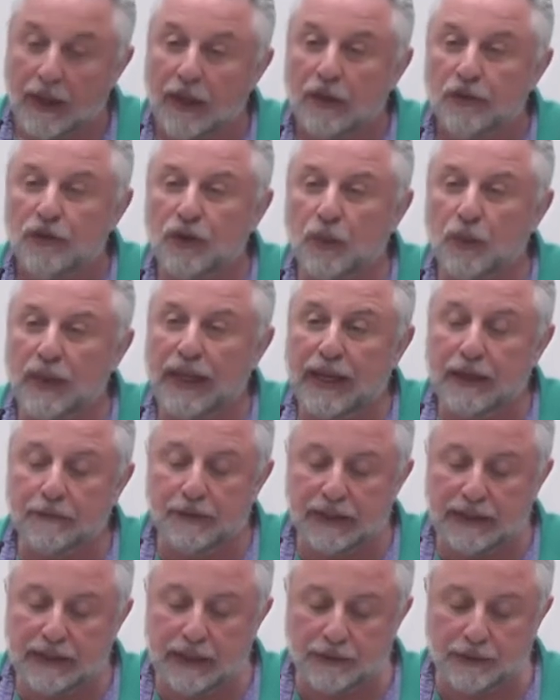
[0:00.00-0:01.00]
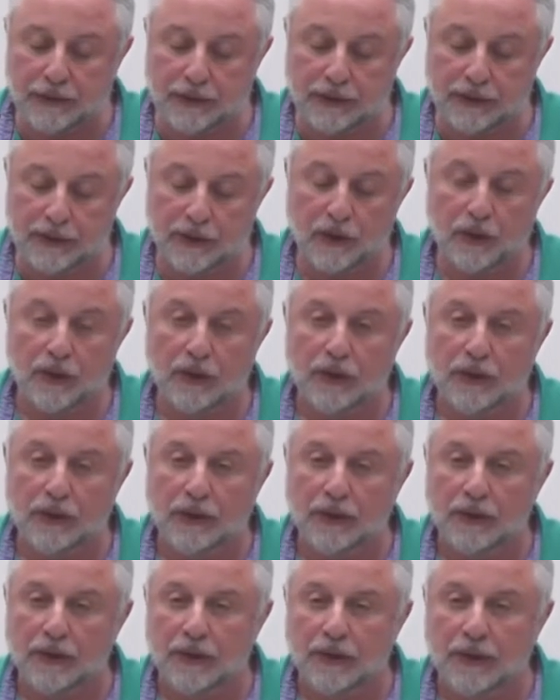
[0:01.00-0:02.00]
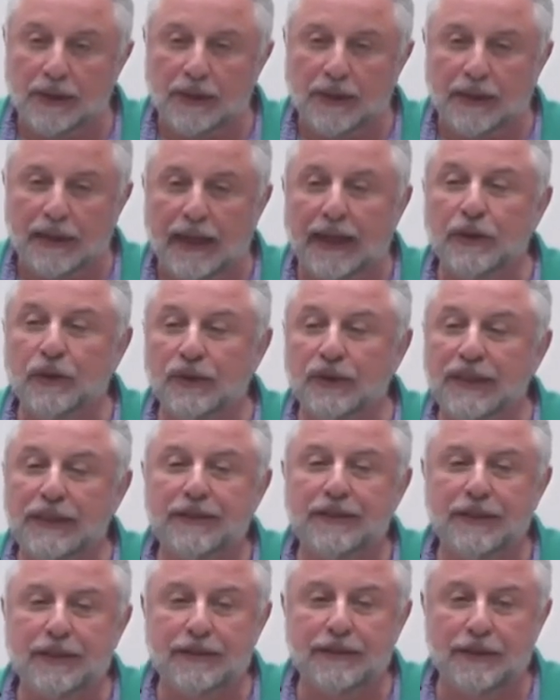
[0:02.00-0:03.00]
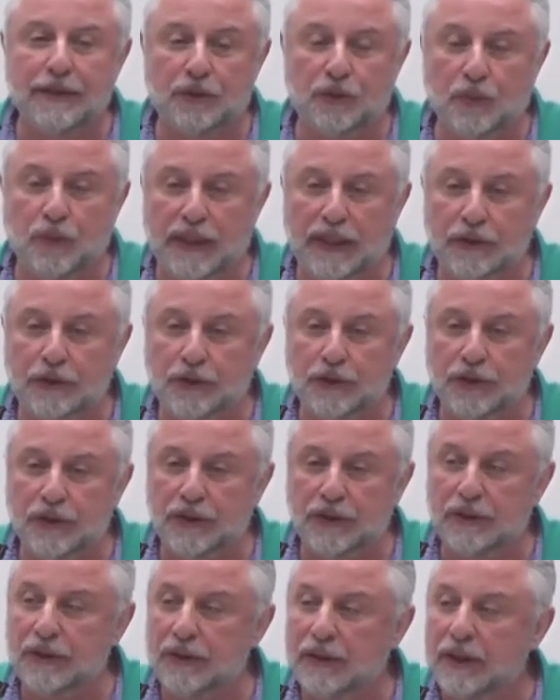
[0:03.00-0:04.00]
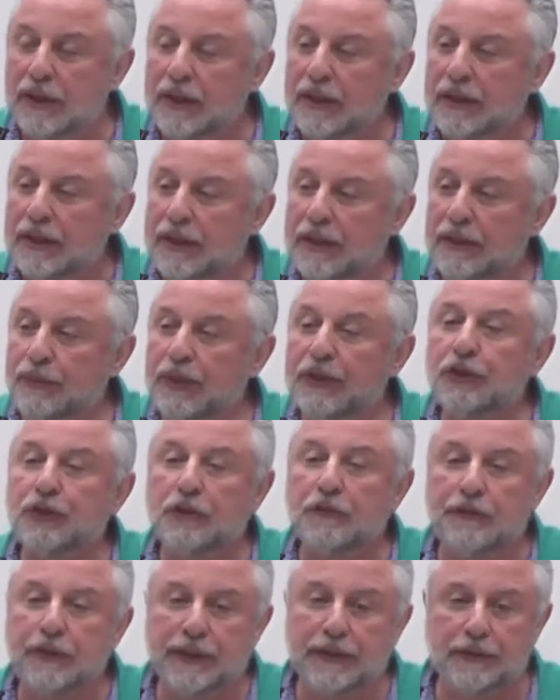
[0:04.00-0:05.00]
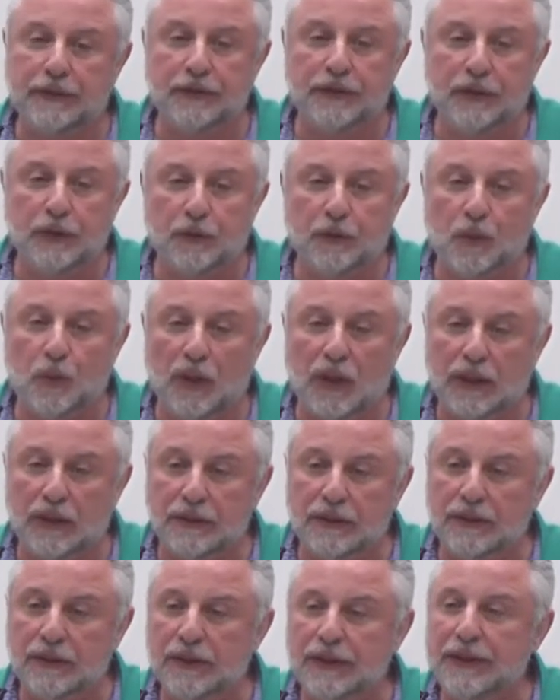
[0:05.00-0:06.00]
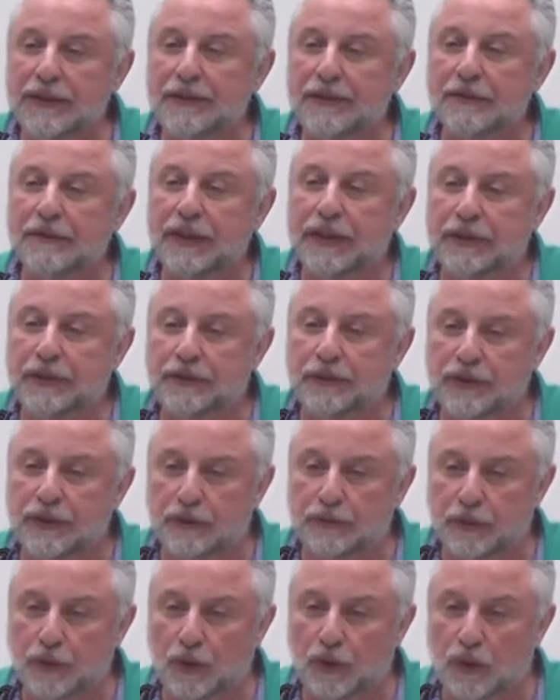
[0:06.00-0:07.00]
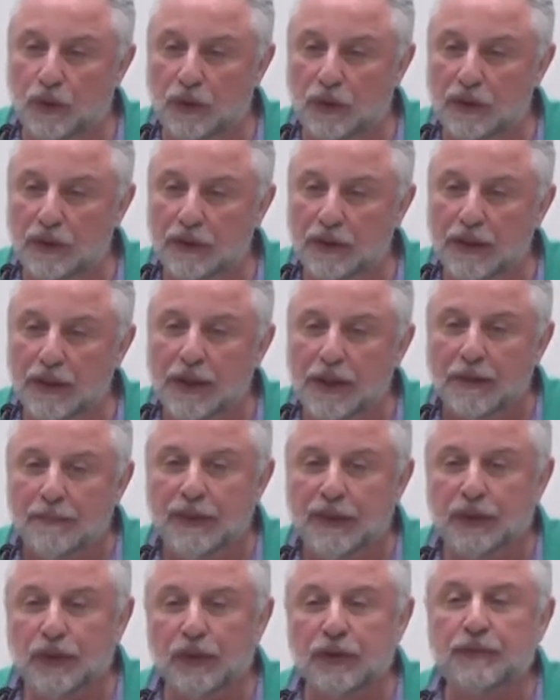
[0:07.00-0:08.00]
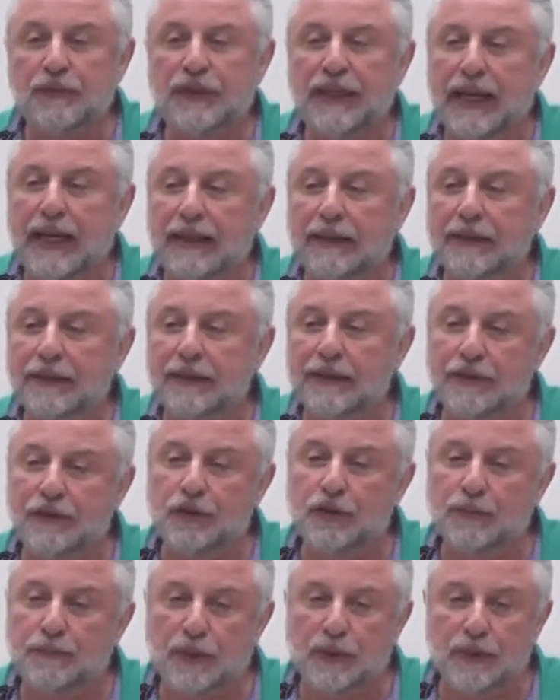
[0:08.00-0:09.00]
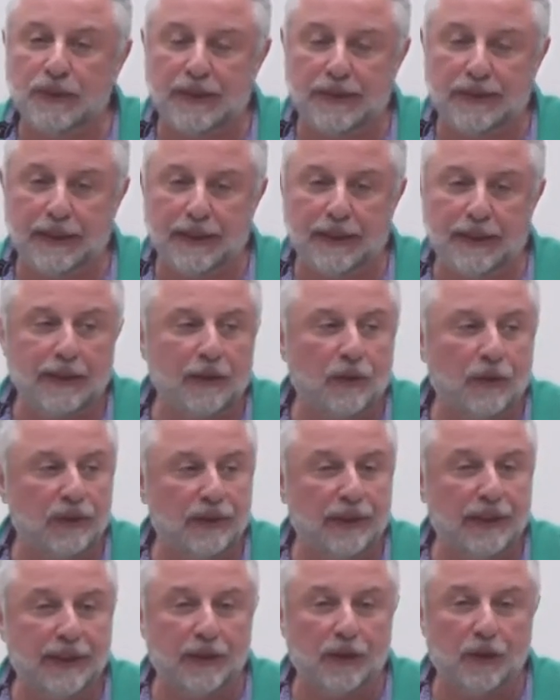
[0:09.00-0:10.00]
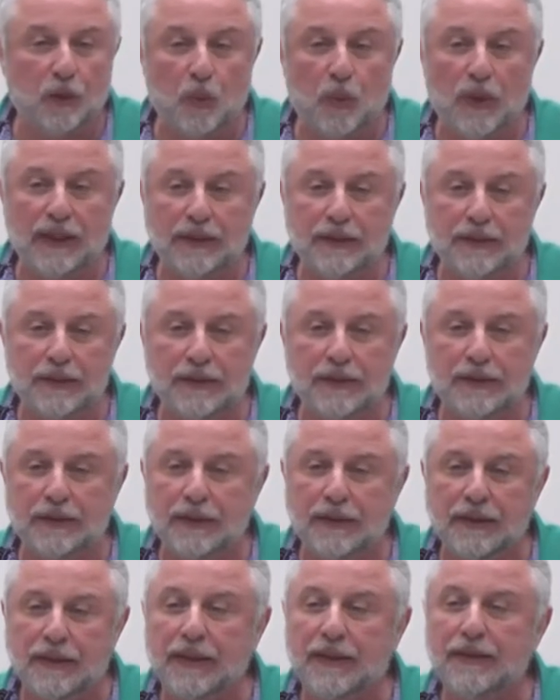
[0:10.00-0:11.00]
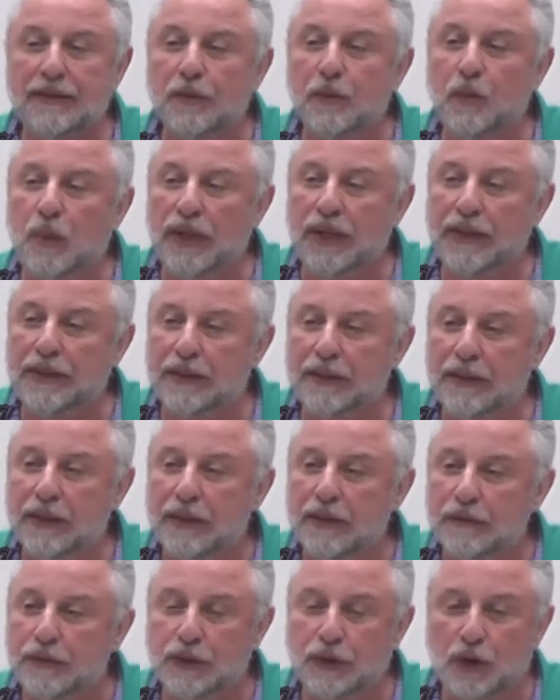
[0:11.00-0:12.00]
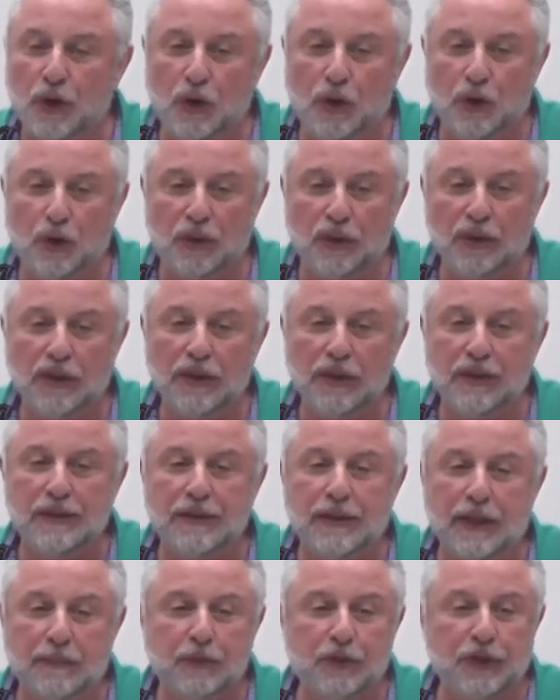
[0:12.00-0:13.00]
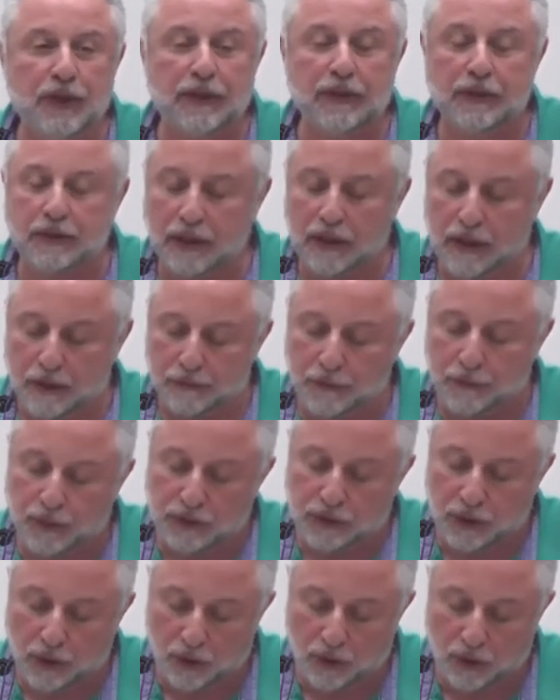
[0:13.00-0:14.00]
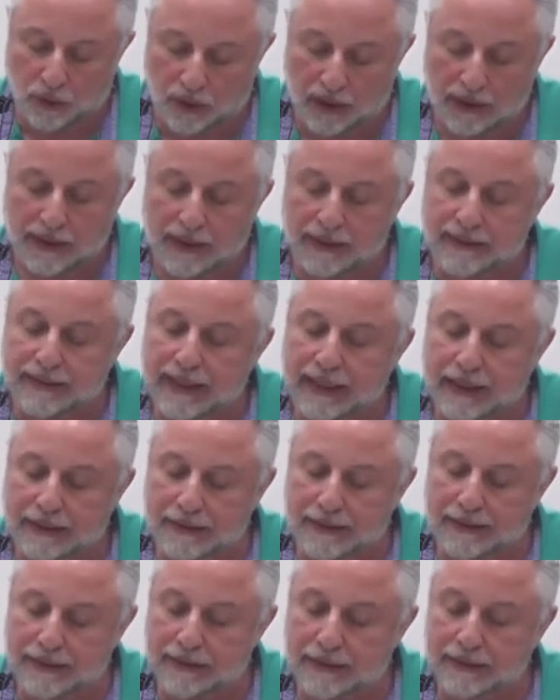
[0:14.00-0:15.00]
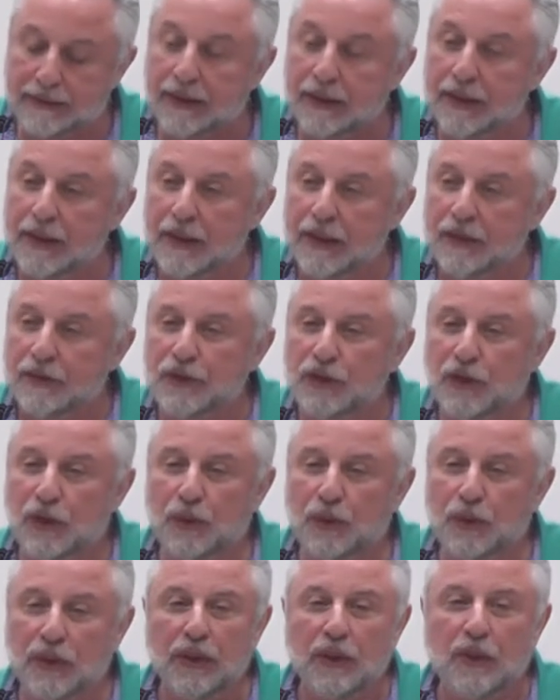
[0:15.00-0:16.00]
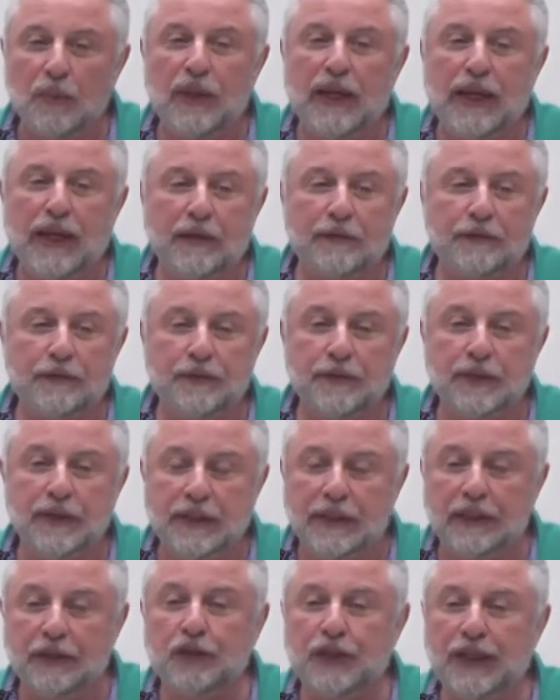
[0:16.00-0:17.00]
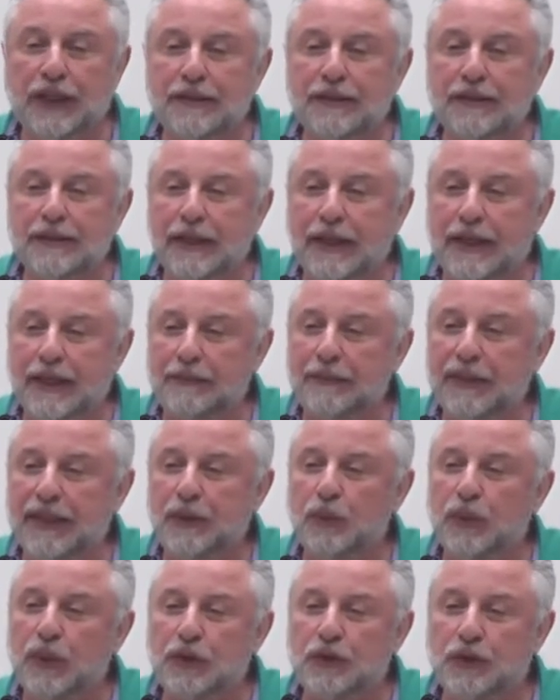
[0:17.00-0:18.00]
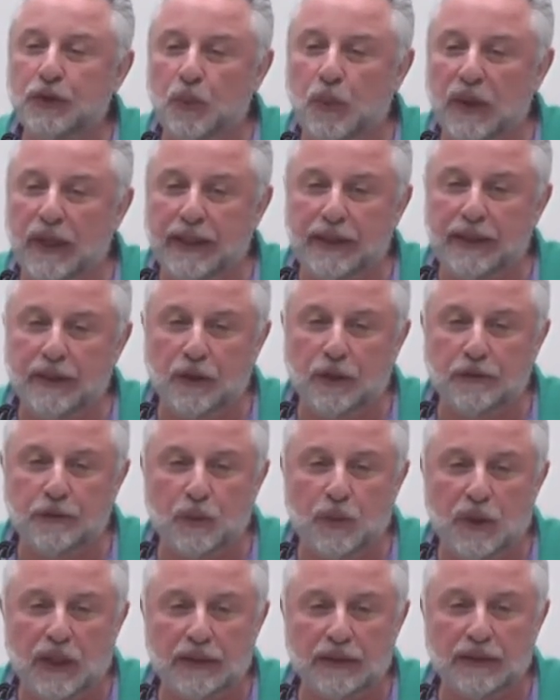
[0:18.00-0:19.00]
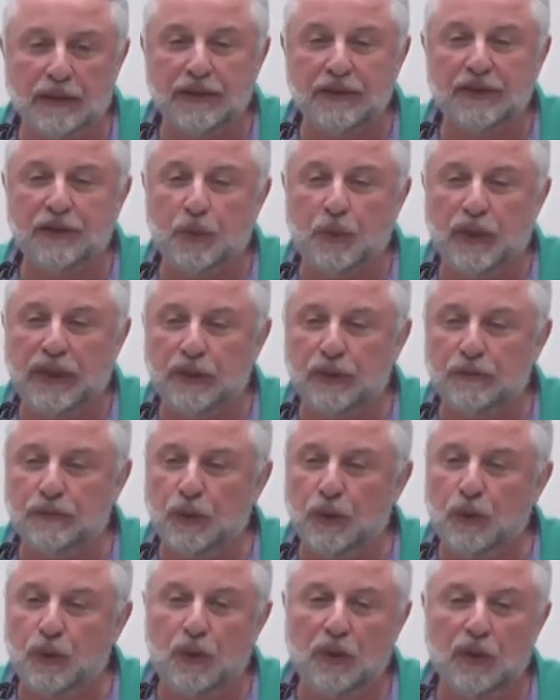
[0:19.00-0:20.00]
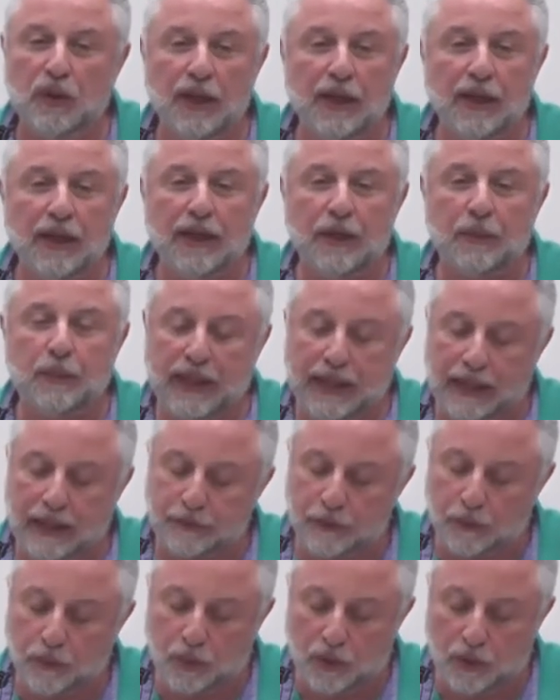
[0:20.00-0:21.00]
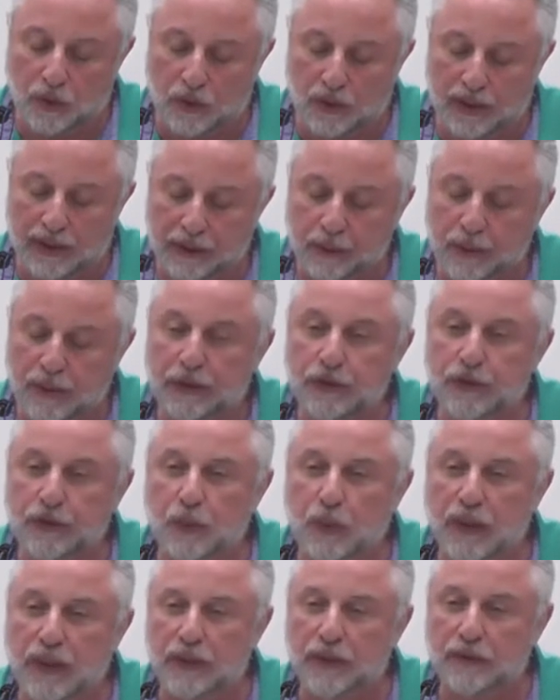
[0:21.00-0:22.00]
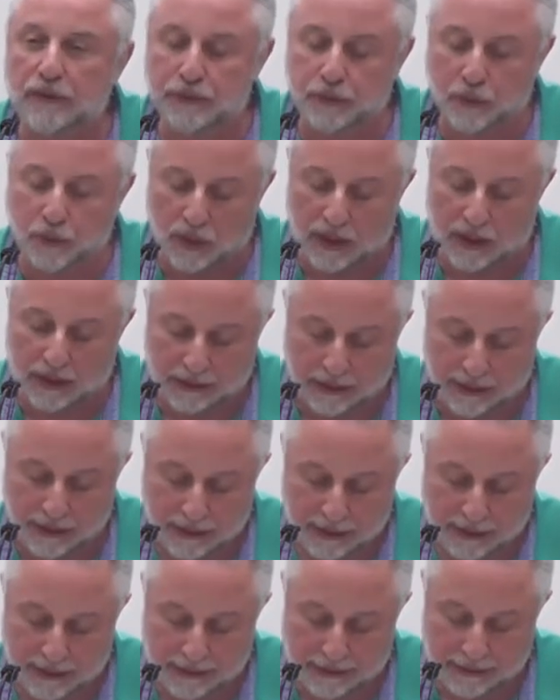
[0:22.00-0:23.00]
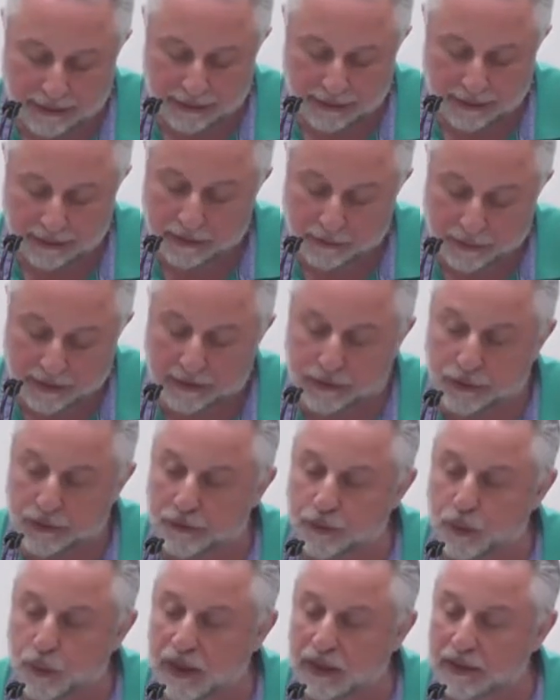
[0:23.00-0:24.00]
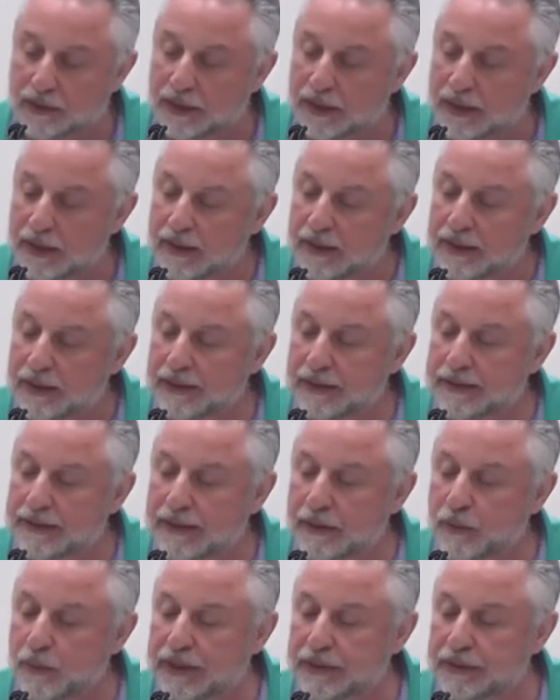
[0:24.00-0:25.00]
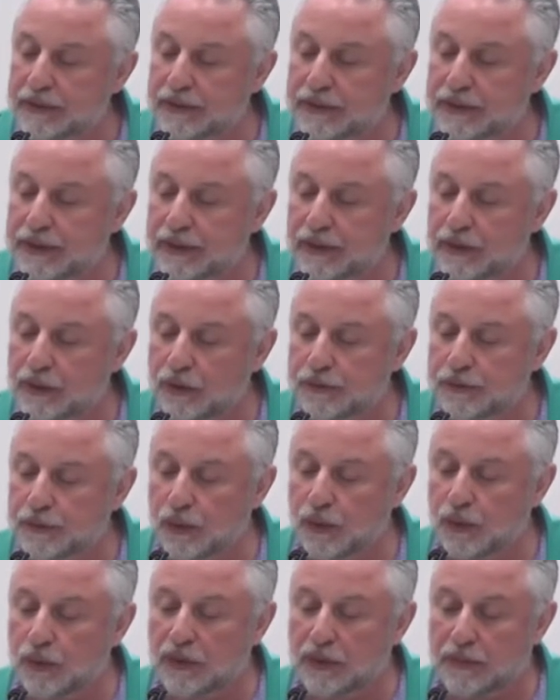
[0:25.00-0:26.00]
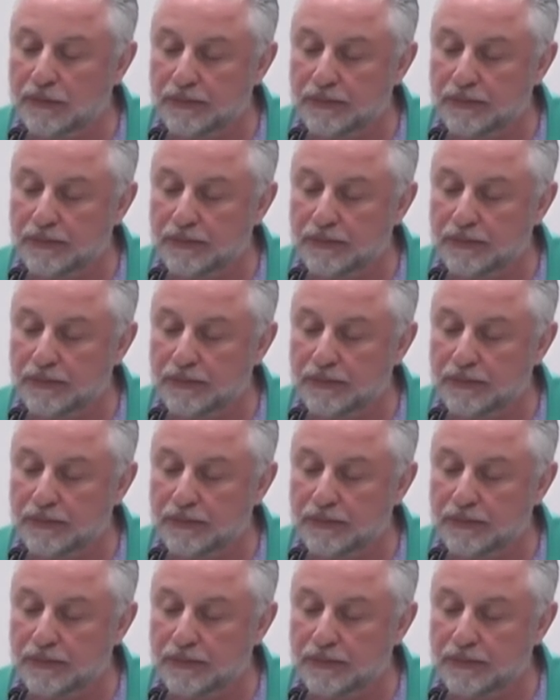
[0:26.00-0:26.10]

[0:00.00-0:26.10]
So we have another agonistic situation in which the victory of one is the victory of all. Because if the analyst supports the ego and the ego wins, it's a win for the whole subject, for the whole analysand. So we have a chess game in which the win of one is the win of all, and we have a war in which the win of one is a, the victory of one is a victory of all.